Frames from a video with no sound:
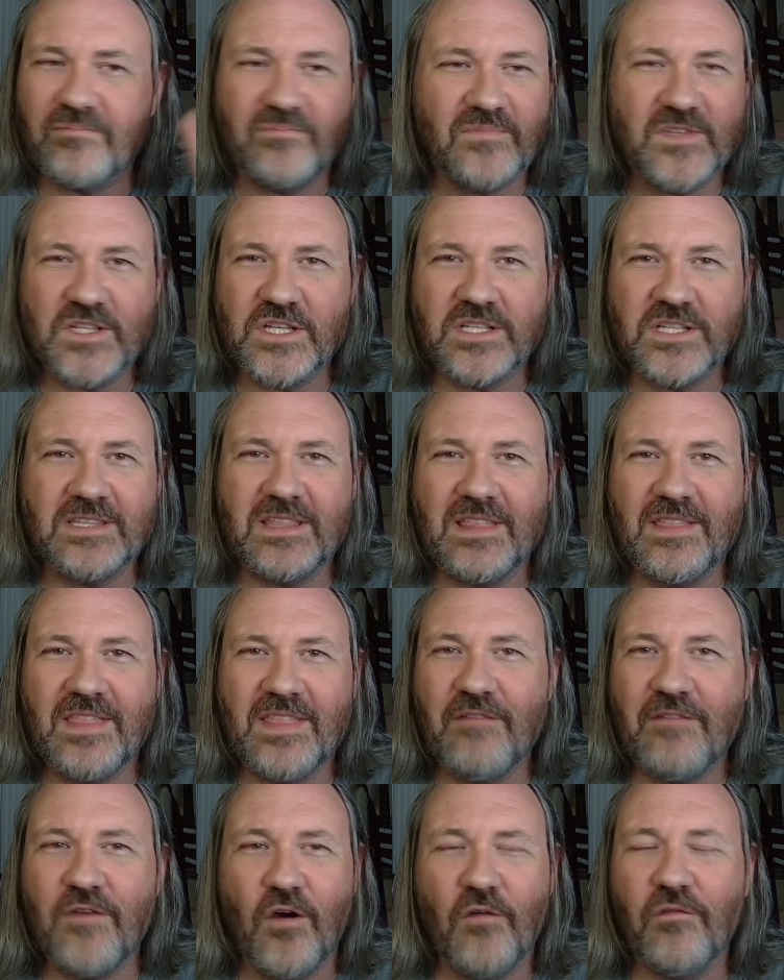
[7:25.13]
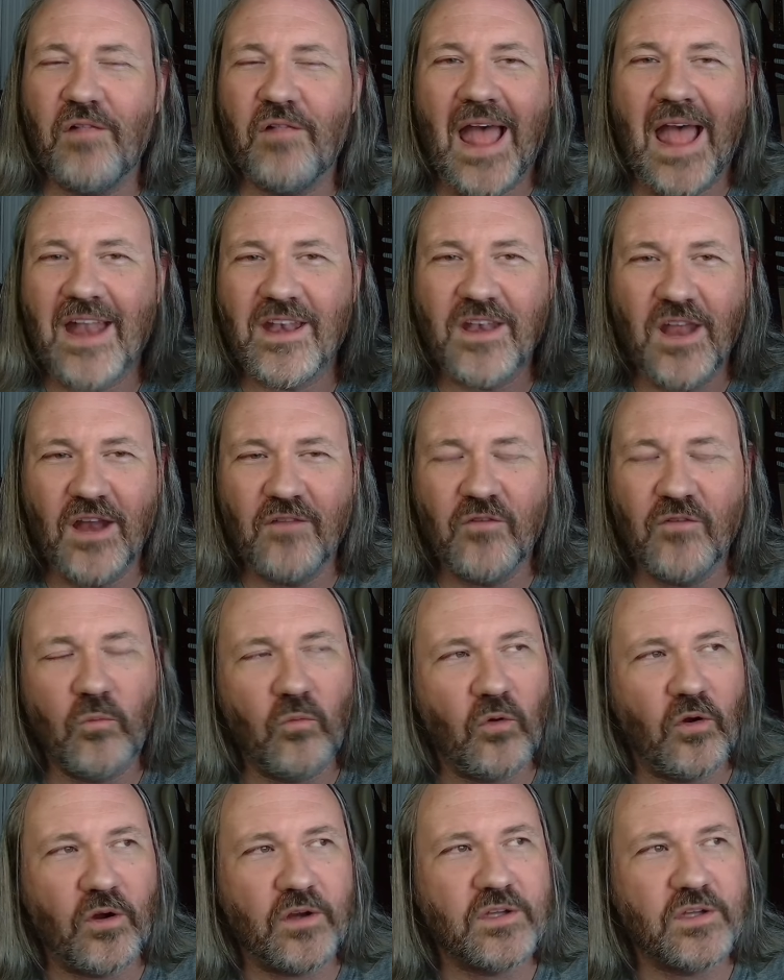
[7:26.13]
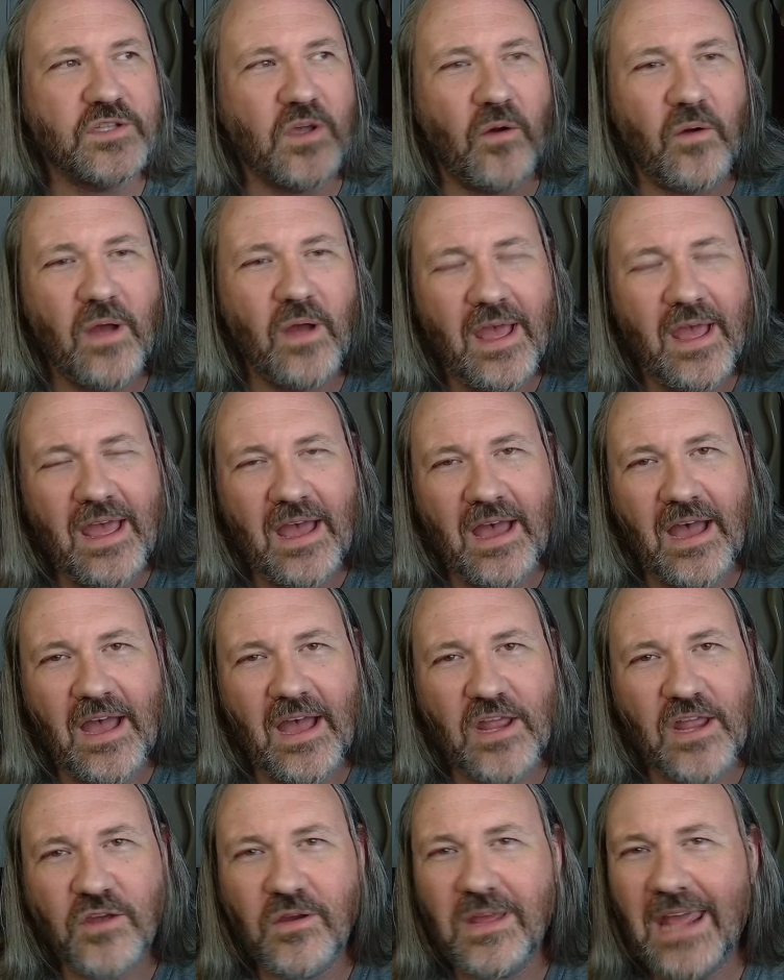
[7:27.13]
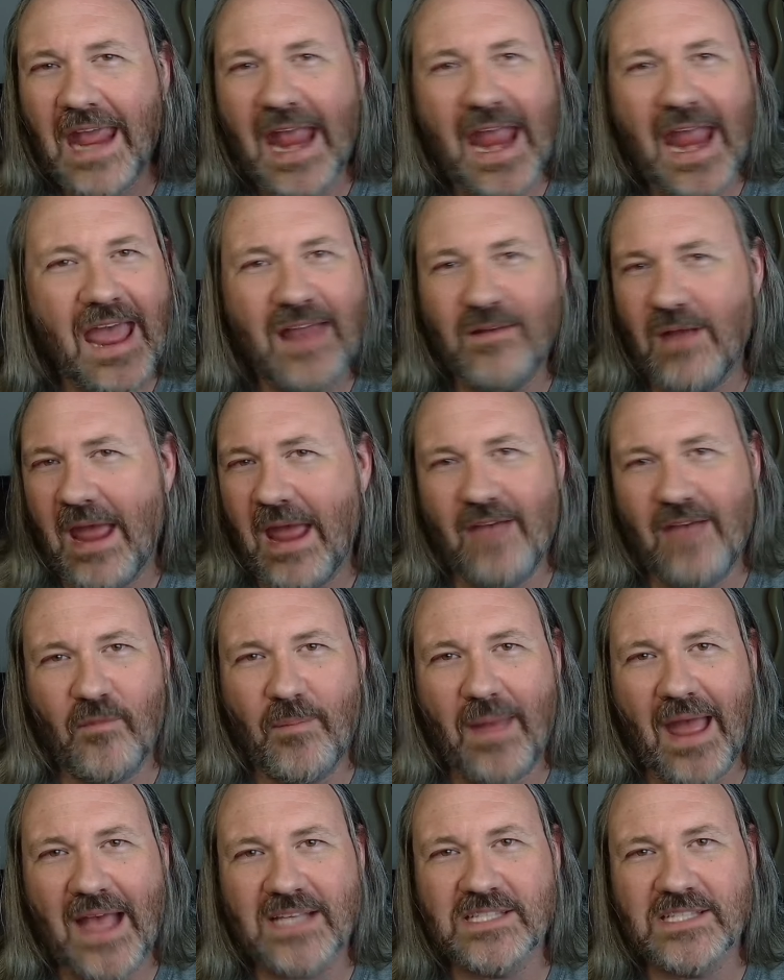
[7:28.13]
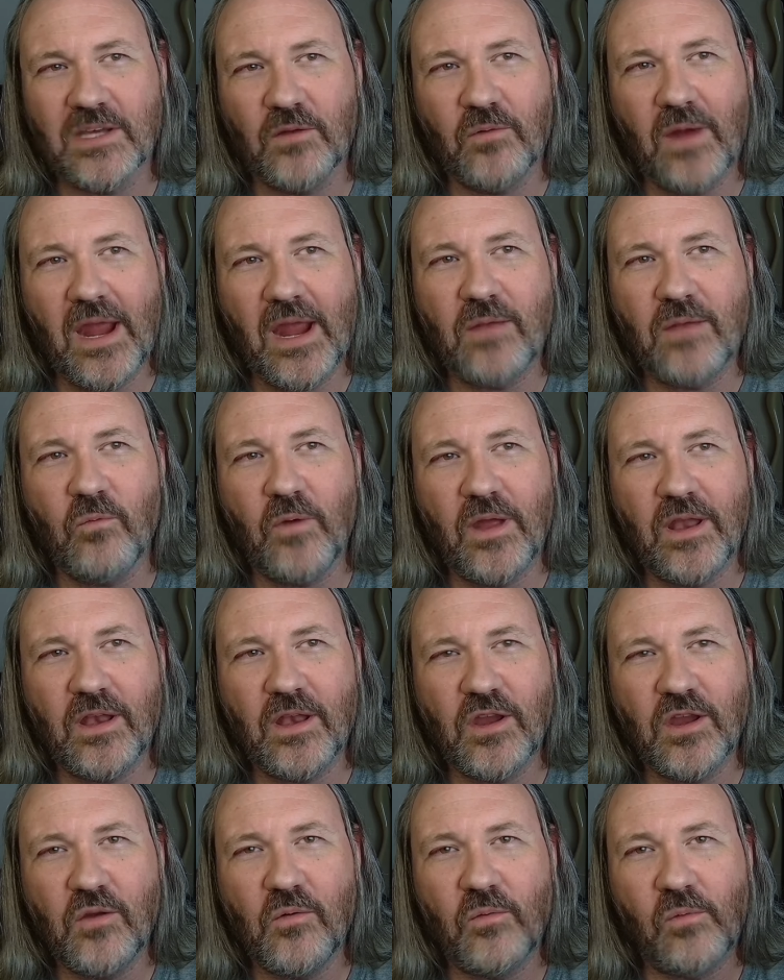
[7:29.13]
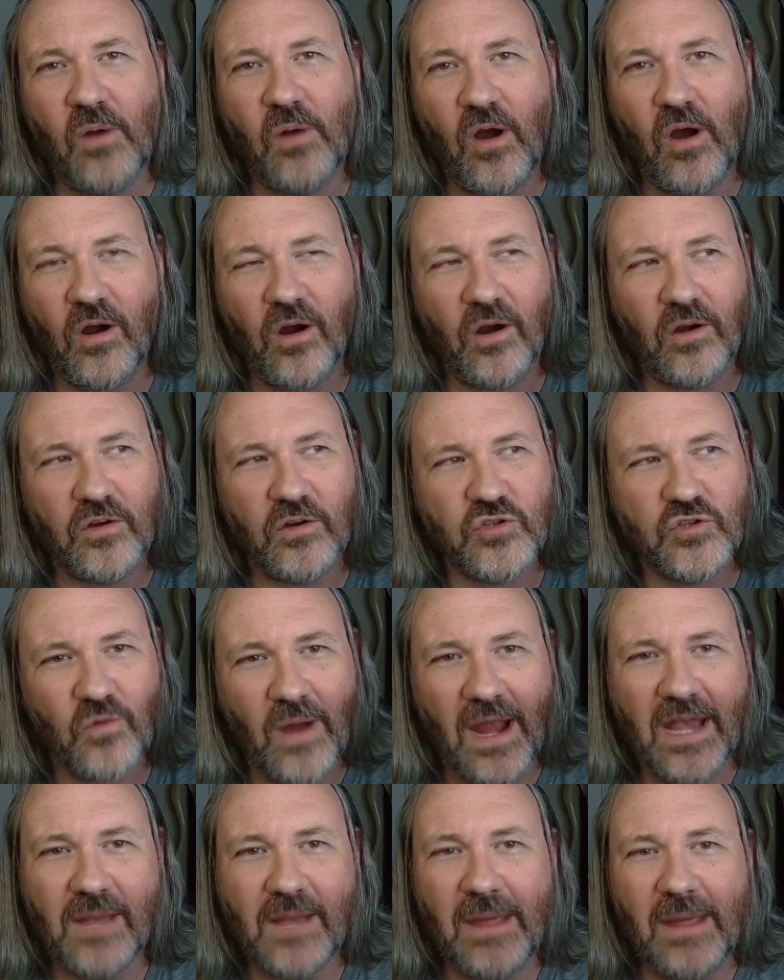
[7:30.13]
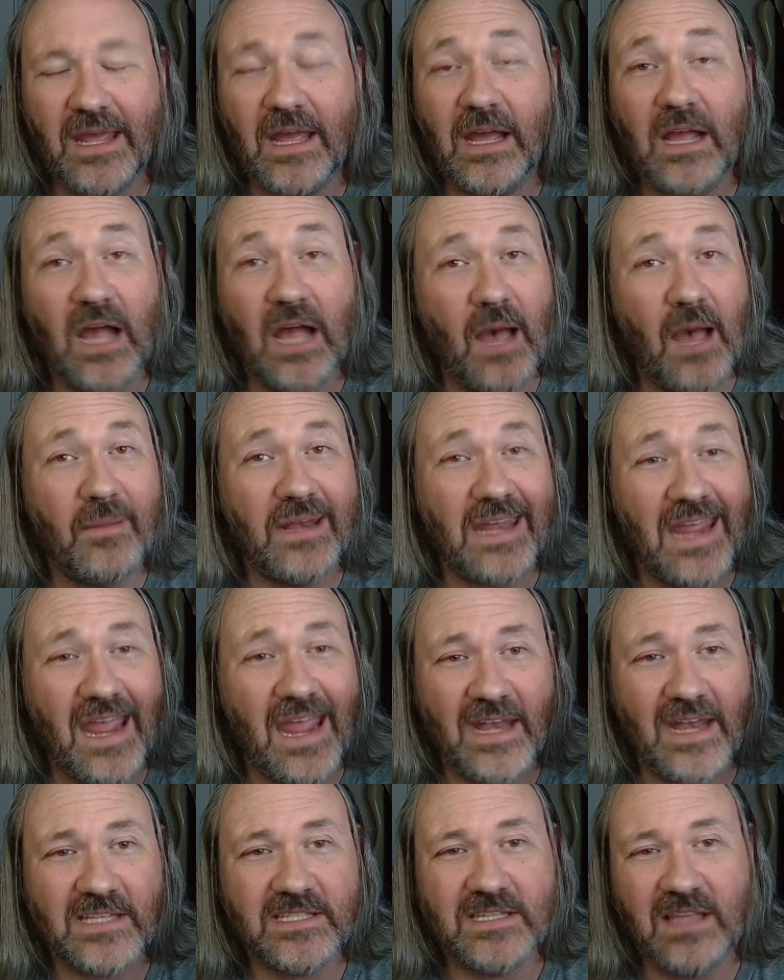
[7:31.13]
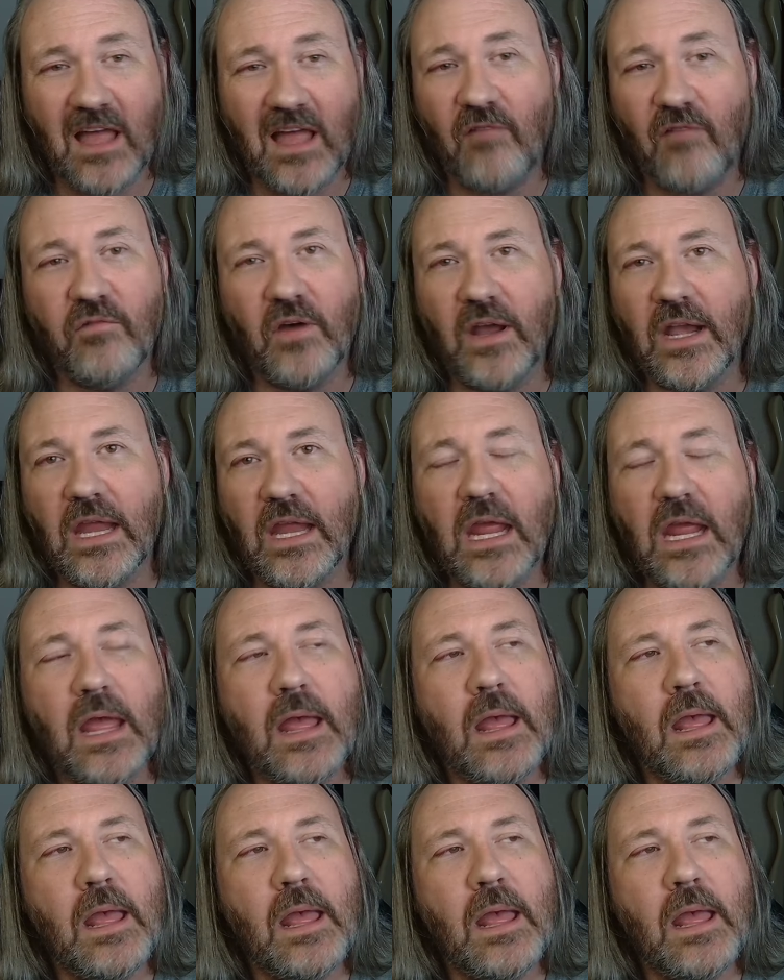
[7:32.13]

Just, they fell flat. None of them worked. So you can't have a passing grade when you are trying to make a comedy and it's not funny.